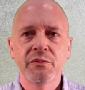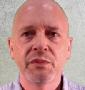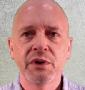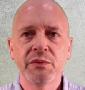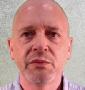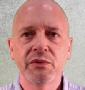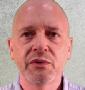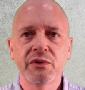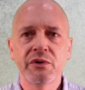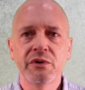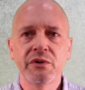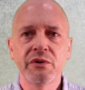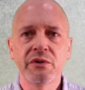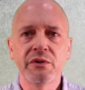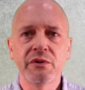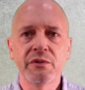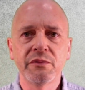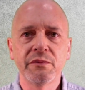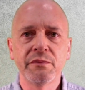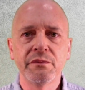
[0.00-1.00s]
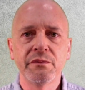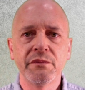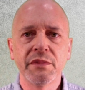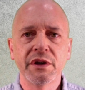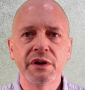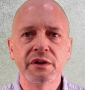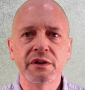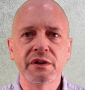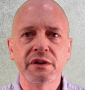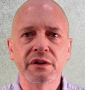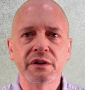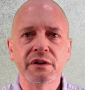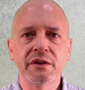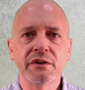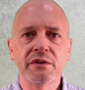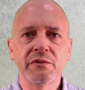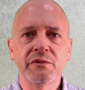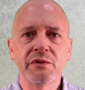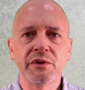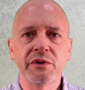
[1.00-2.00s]

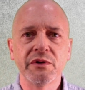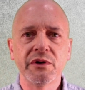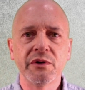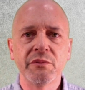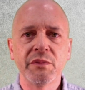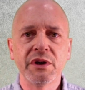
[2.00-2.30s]
there